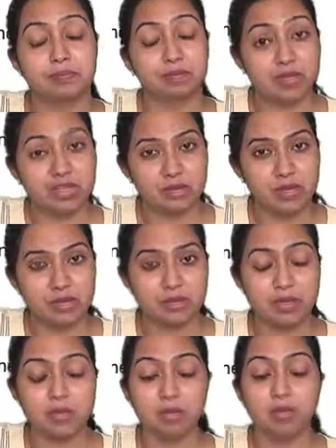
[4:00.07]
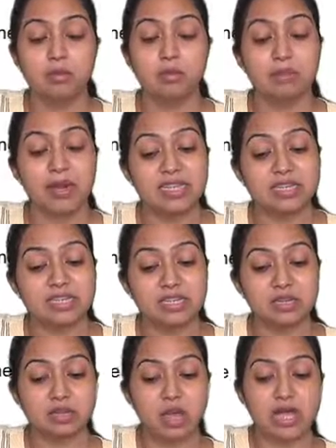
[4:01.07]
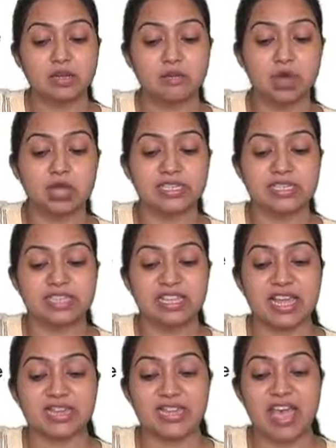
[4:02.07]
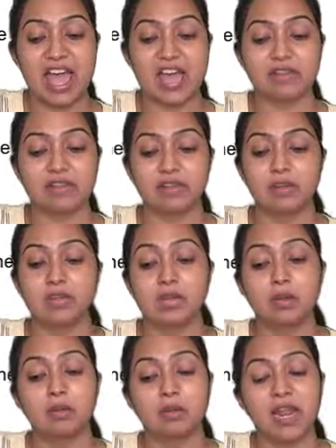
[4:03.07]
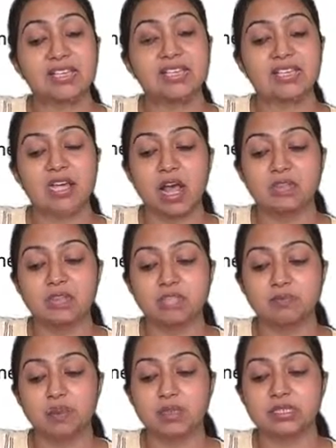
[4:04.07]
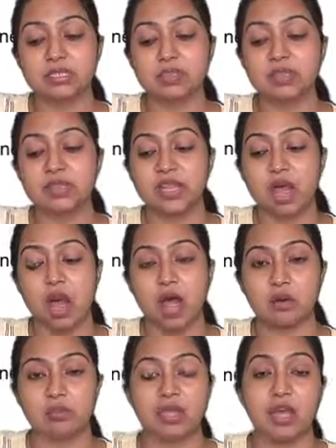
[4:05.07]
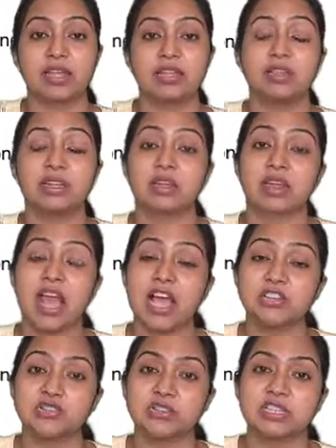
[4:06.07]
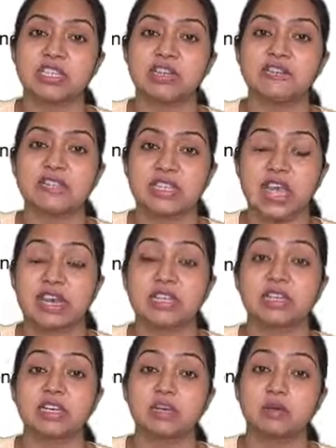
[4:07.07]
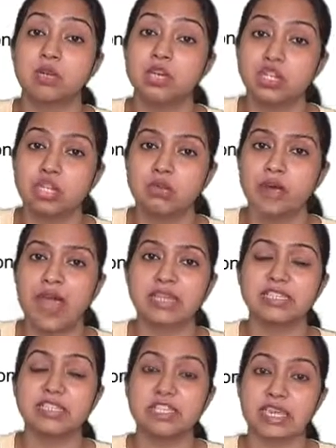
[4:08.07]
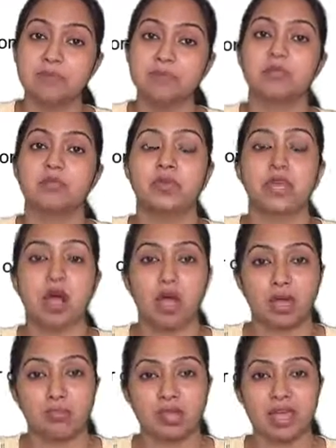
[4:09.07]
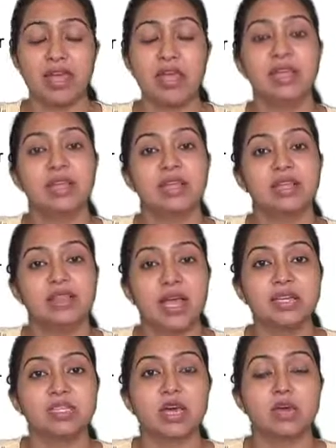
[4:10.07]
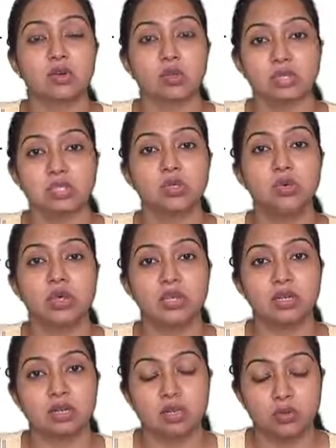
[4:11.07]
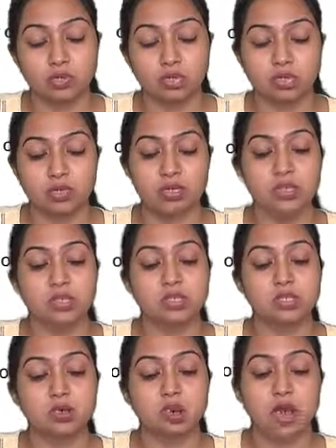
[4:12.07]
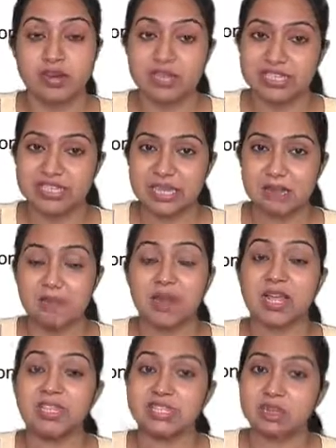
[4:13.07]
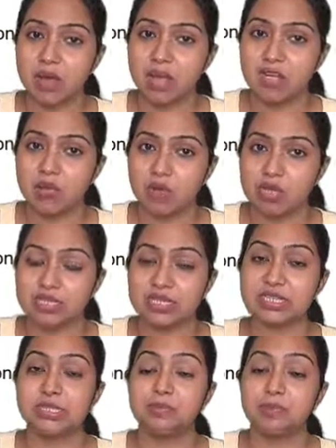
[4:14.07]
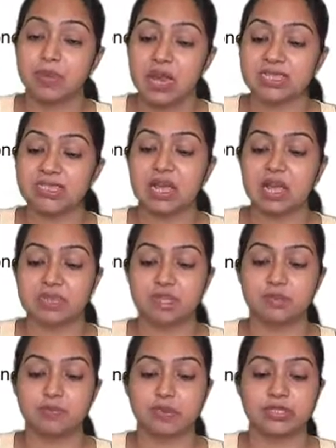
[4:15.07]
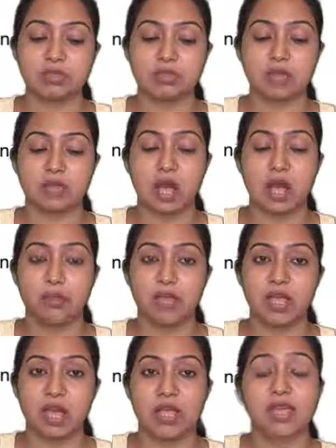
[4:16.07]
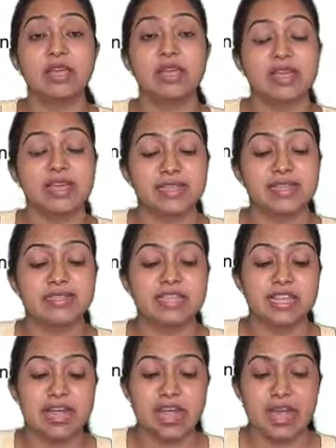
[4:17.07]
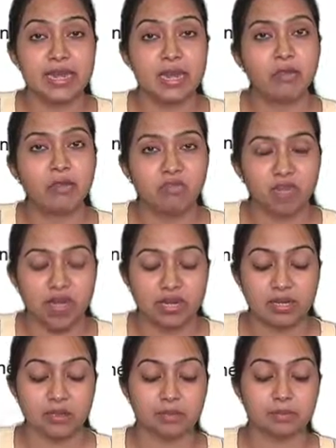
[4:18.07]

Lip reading: with the people plus the demand deposits that they have plus other deposits with the RBI. The cash reserves that the commercial banks keep with RBI that are also included. So currency plus demand deposits plus other deposit with RBI is NM1.